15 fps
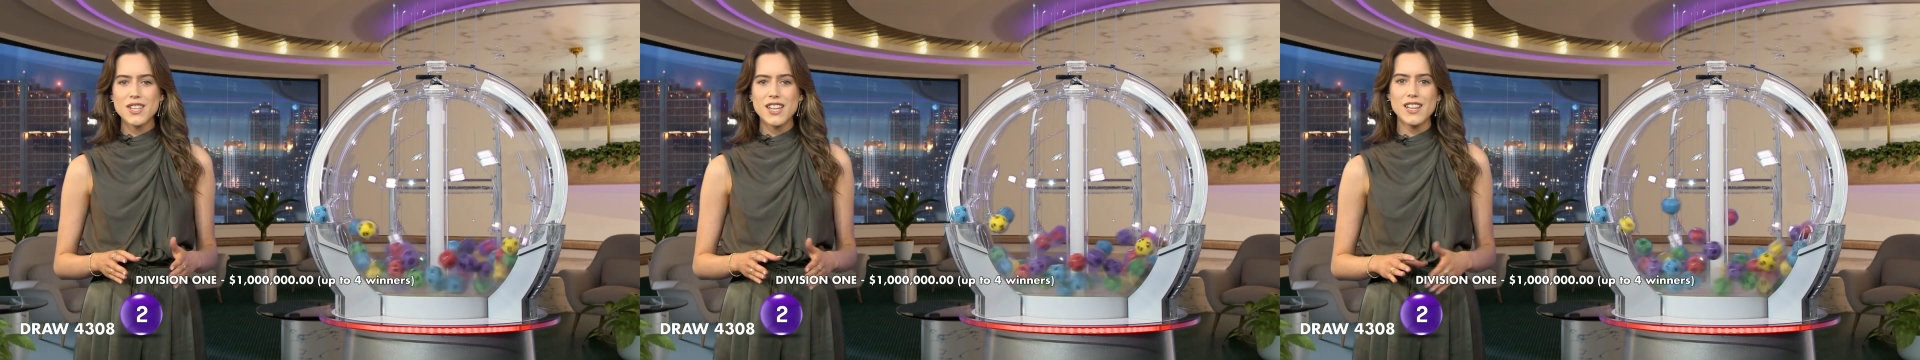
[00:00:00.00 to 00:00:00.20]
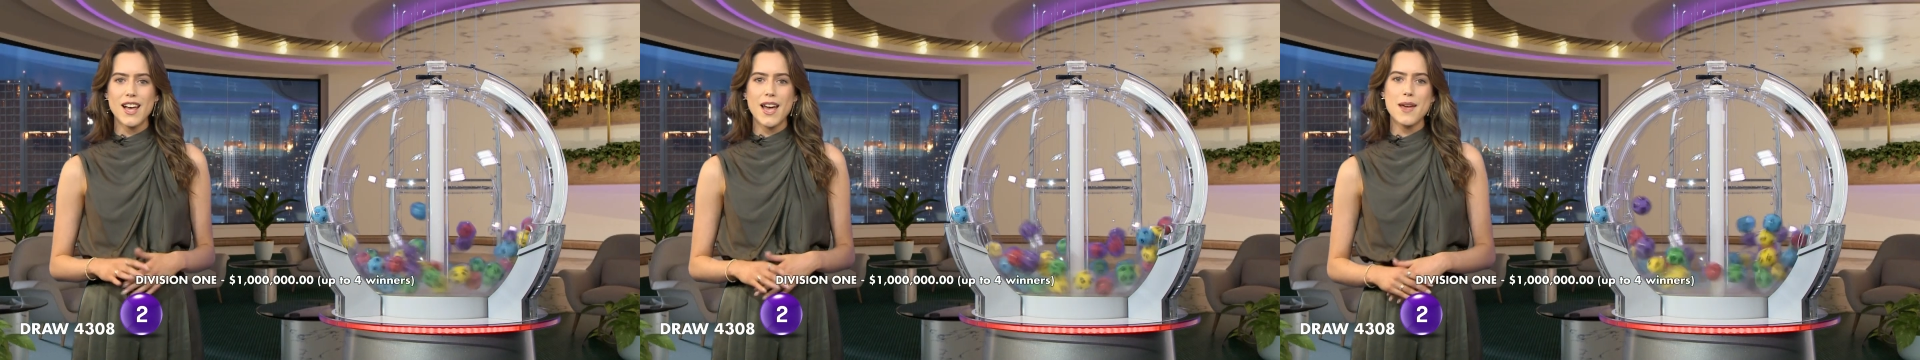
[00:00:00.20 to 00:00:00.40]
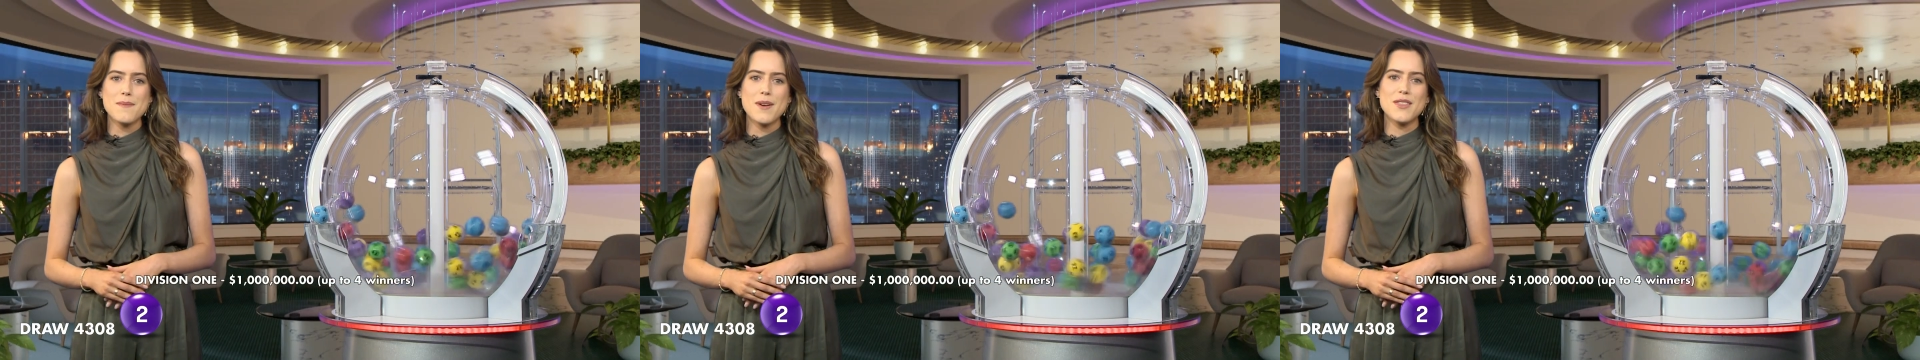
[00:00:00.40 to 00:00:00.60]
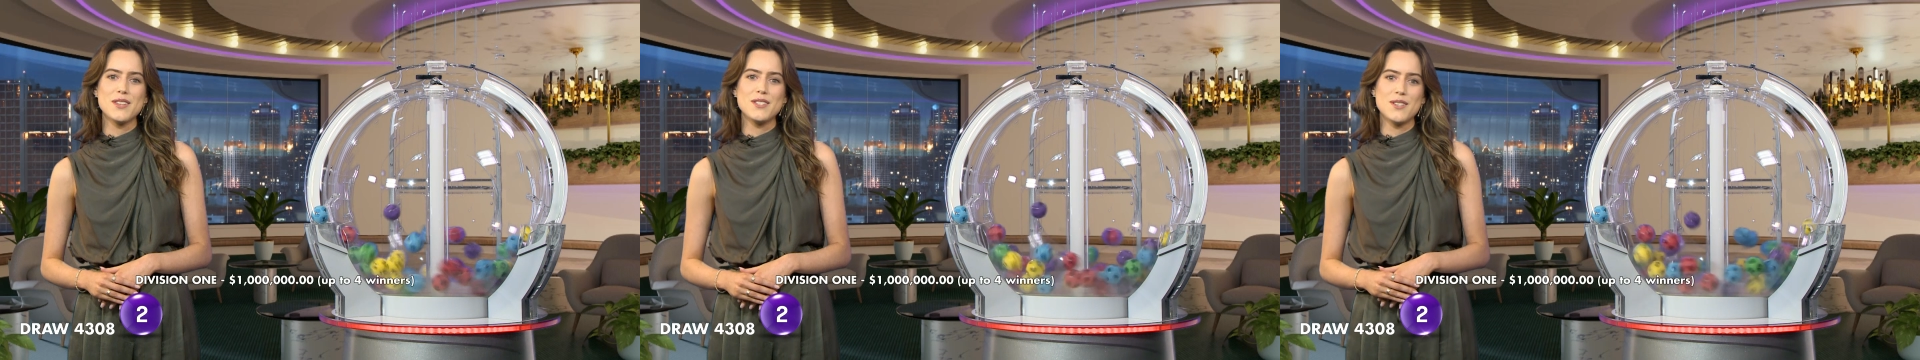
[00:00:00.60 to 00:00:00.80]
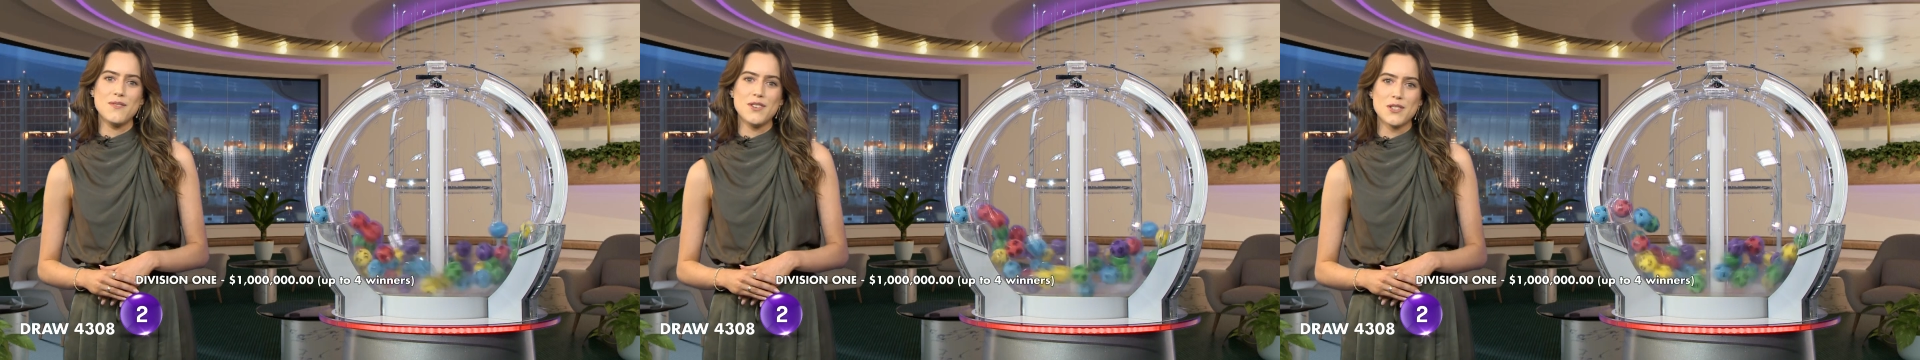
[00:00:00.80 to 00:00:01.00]
to claim
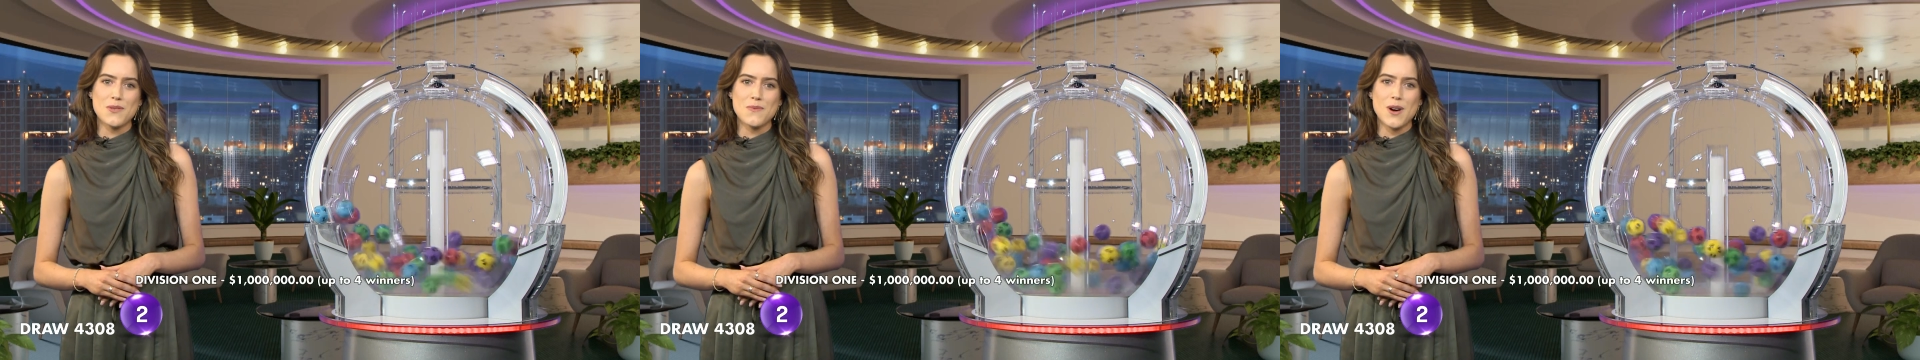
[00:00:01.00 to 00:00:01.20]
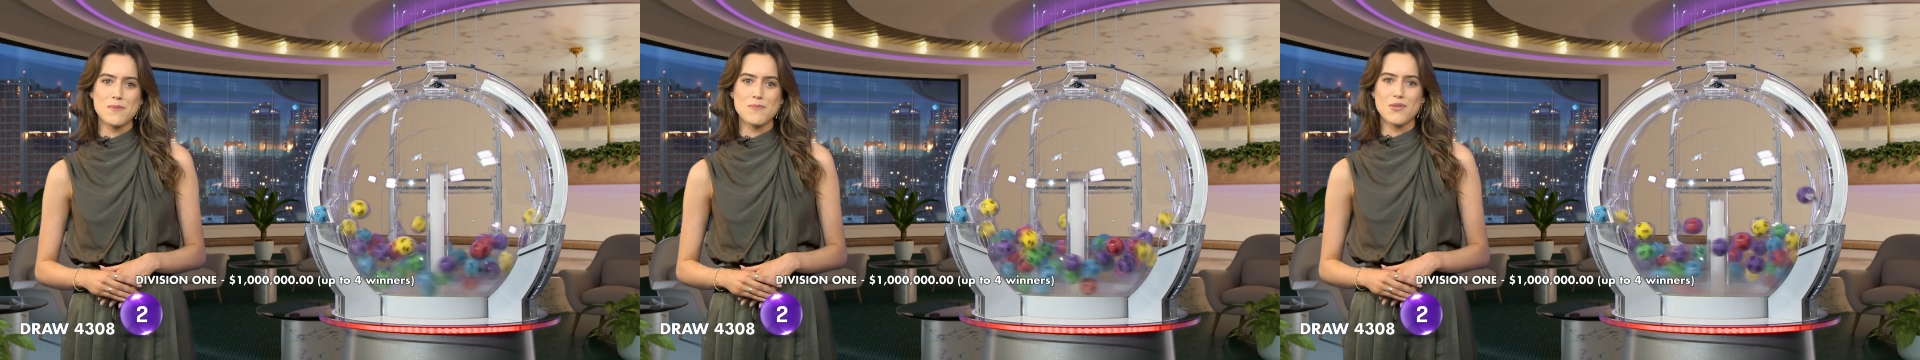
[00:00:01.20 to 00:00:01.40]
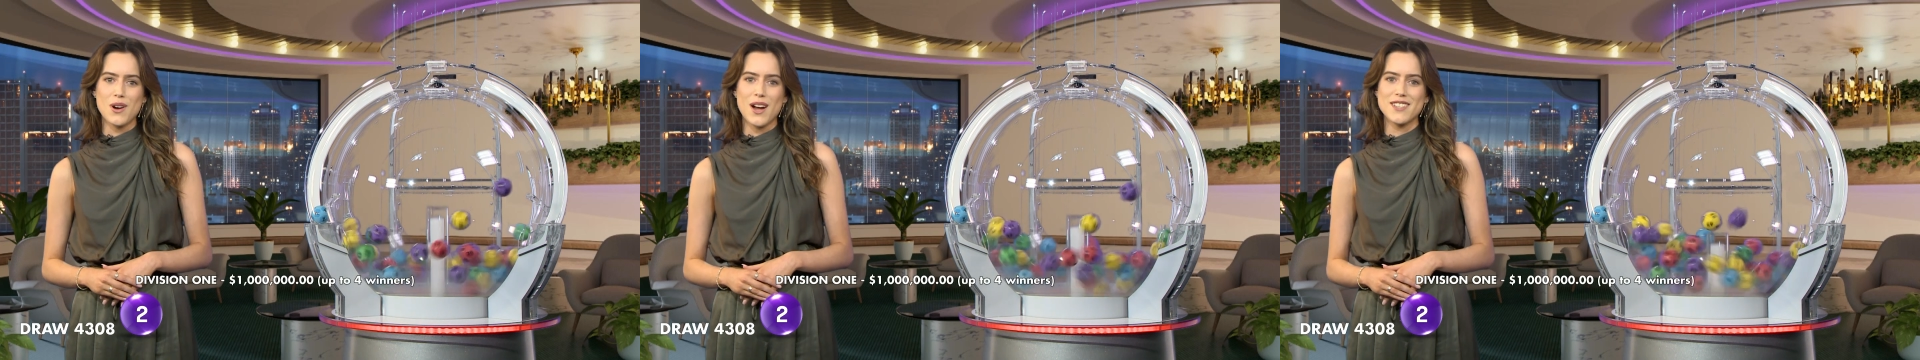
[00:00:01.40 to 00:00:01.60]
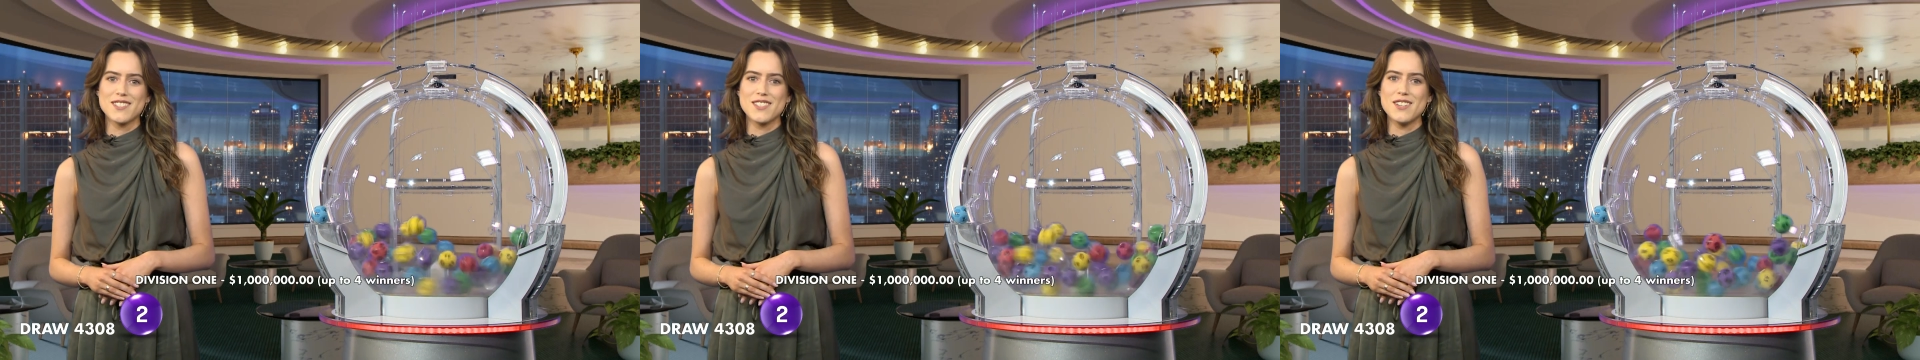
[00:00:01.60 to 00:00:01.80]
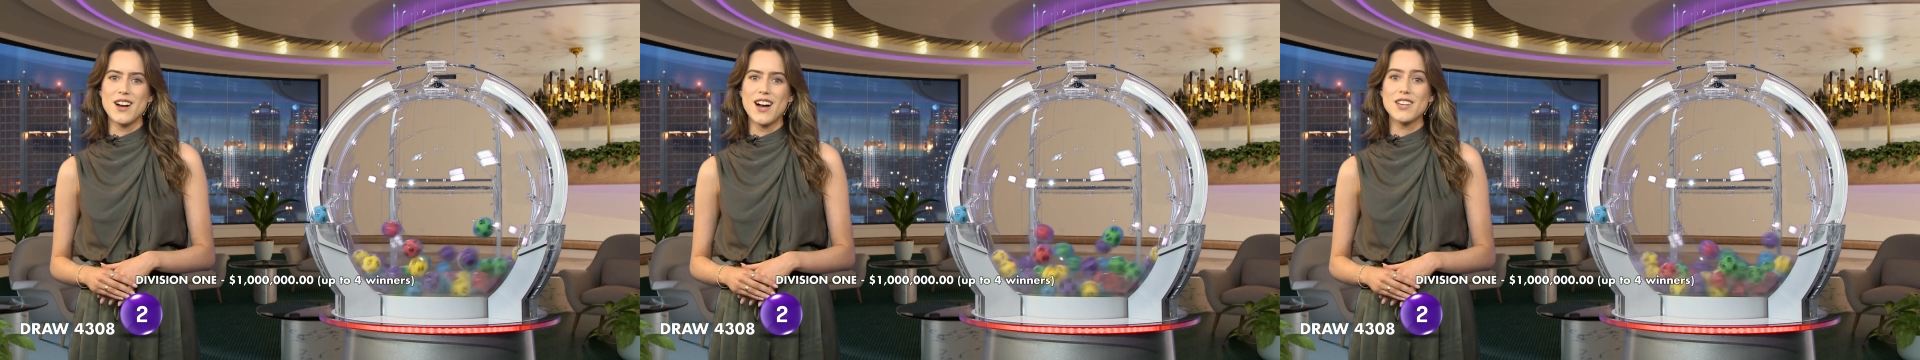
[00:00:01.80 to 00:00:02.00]
the Division 1
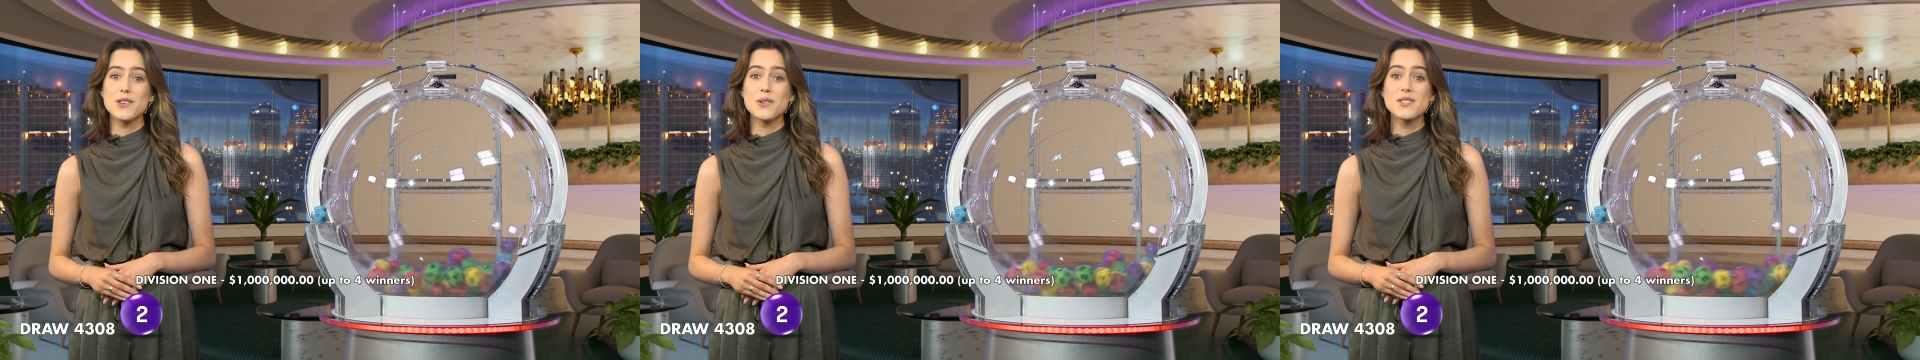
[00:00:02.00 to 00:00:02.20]
prize tonight,